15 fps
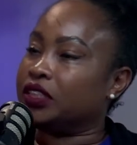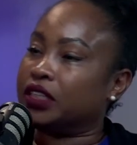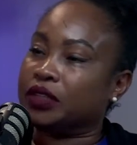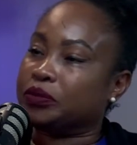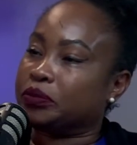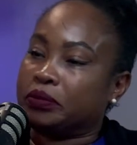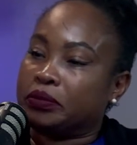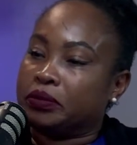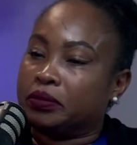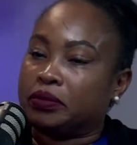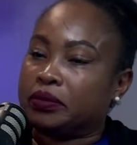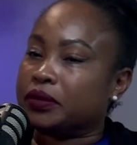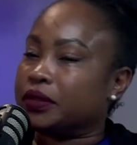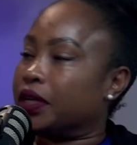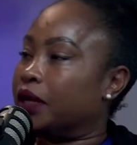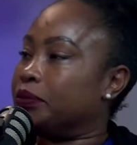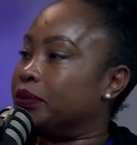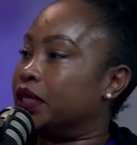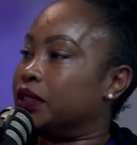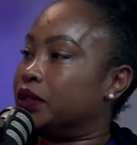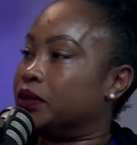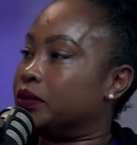You
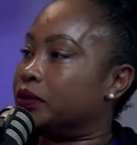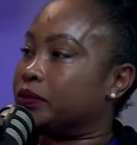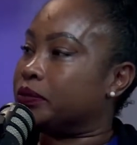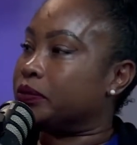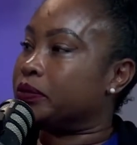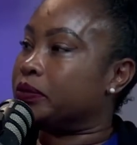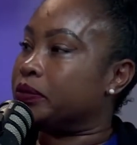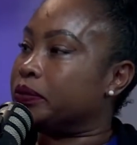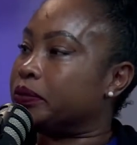got scared because you know